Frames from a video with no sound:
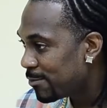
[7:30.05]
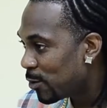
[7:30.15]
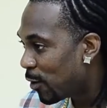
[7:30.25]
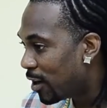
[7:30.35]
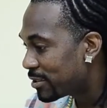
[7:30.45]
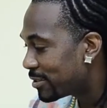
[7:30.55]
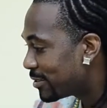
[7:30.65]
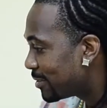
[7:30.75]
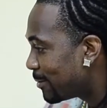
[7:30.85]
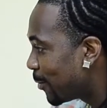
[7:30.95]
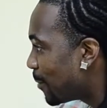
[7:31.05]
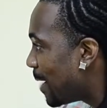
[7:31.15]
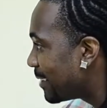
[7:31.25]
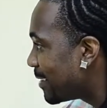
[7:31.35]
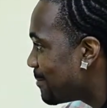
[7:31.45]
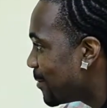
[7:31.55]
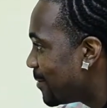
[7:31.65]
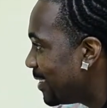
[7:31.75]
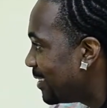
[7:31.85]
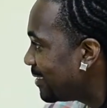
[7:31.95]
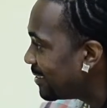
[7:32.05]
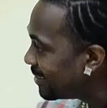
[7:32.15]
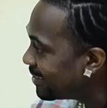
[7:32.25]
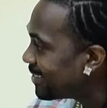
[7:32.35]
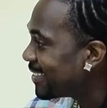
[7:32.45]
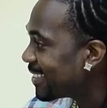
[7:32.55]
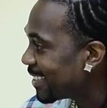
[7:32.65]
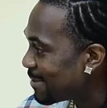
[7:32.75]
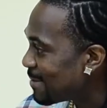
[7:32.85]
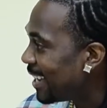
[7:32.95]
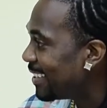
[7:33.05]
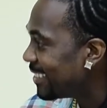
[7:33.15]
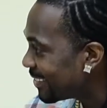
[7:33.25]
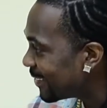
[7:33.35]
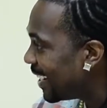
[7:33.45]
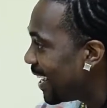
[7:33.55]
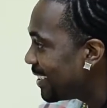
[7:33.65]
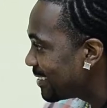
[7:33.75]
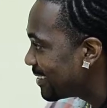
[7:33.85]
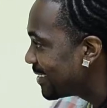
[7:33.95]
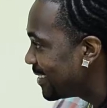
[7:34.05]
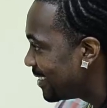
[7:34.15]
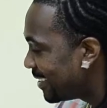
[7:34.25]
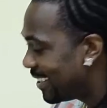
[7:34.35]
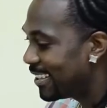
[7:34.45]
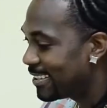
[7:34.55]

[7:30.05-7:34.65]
watch some romantic movies, kick back, just relax. Yeah.